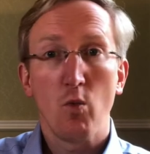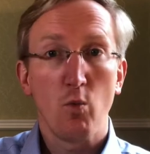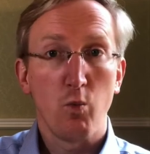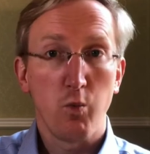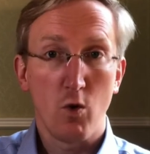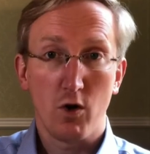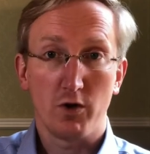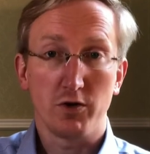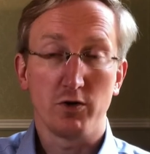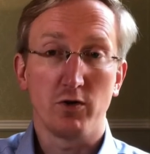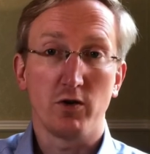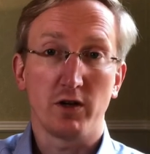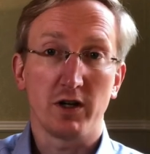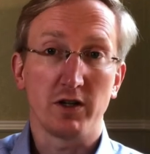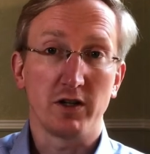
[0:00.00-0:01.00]
what
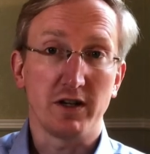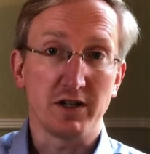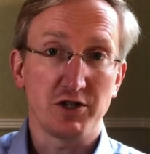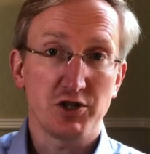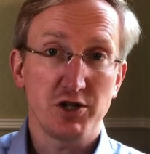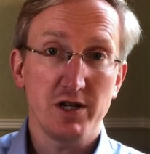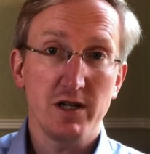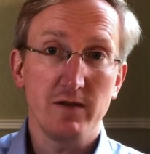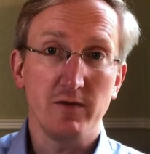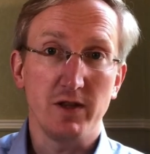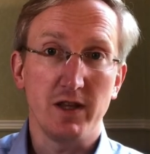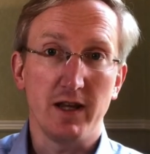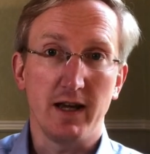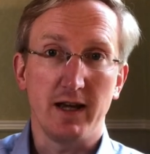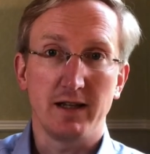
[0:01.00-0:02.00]
you're going to achieve in
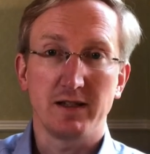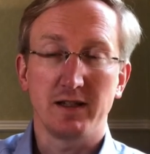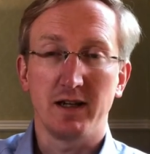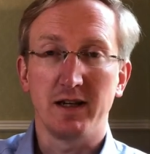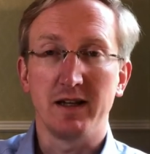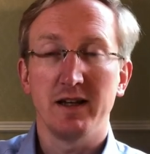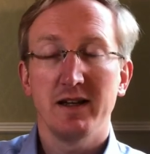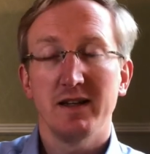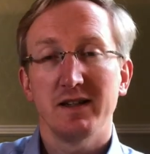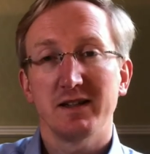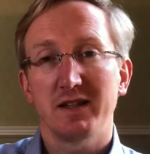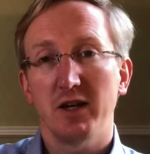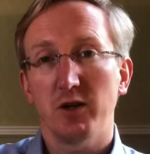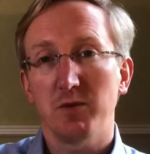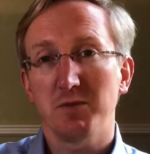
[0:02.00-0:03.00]
the essay,
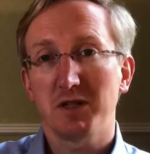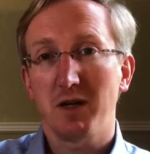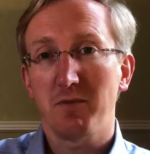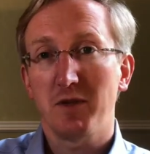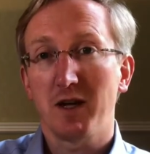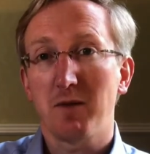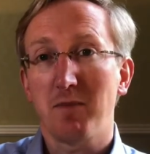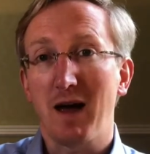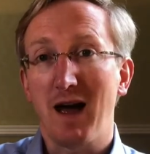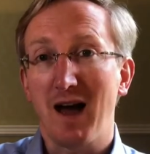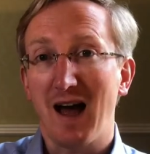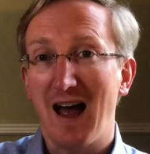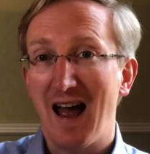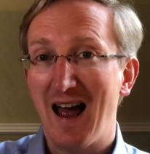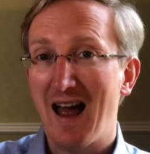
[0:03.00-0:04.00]
tell them something
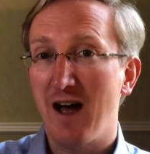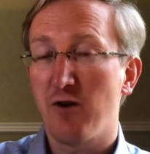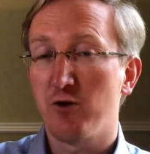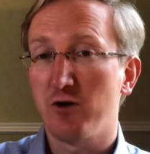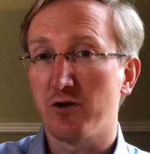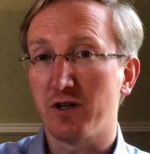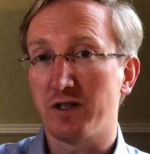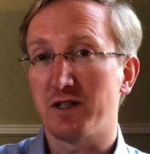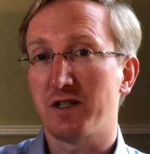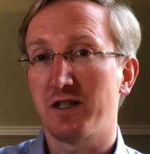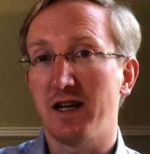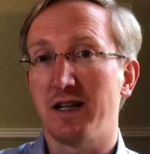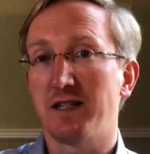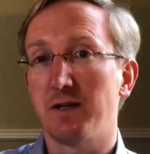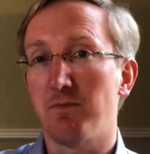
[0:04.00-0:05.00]
about how you're going to
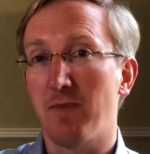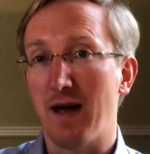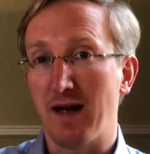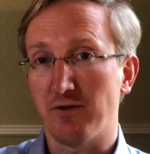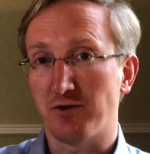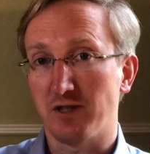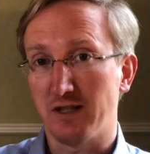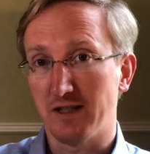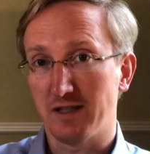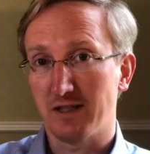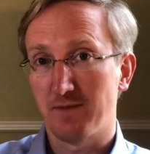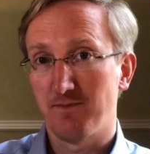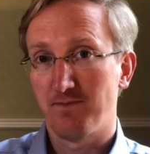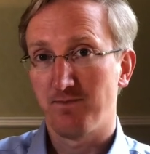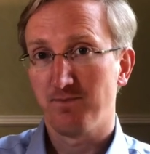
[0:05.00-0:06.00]
set about it.
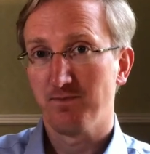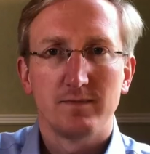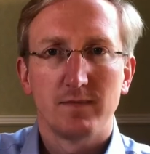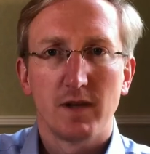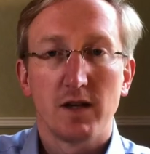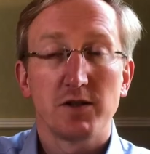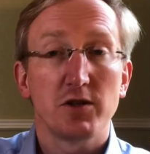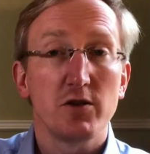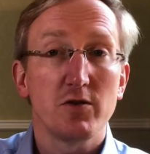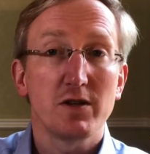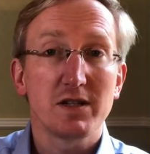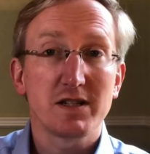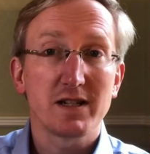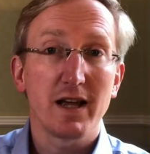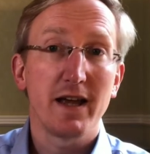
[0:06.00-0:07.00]
So you
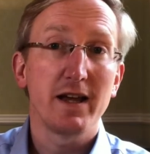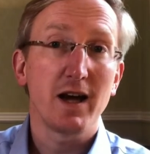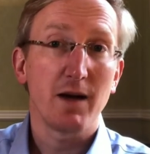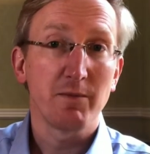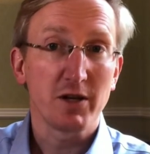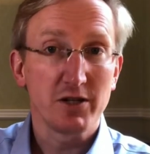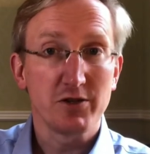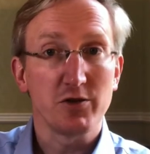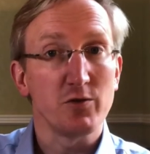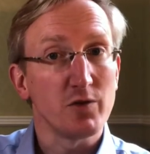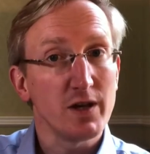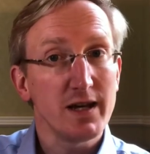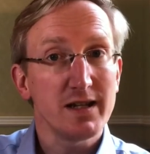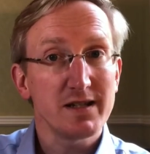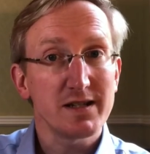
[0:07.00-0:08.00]
can say, I'm going to do
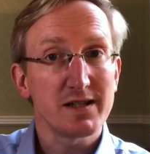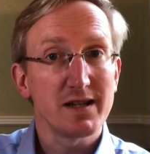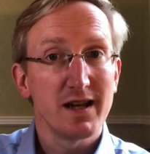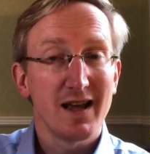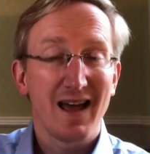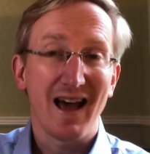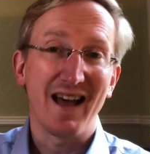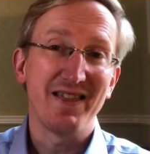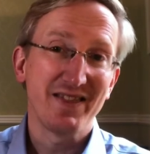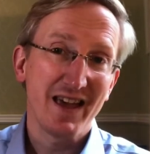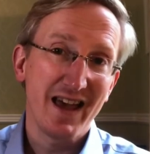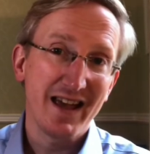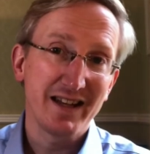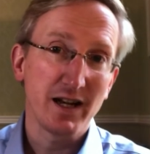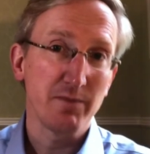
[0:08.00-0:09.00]
this, and
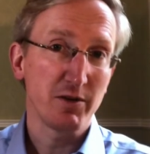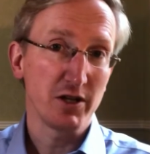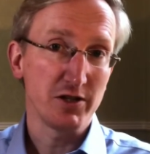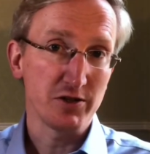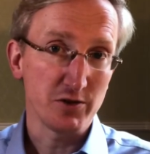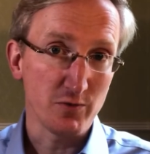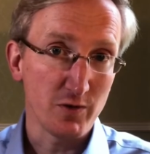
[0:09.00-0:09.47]
then I'm going to do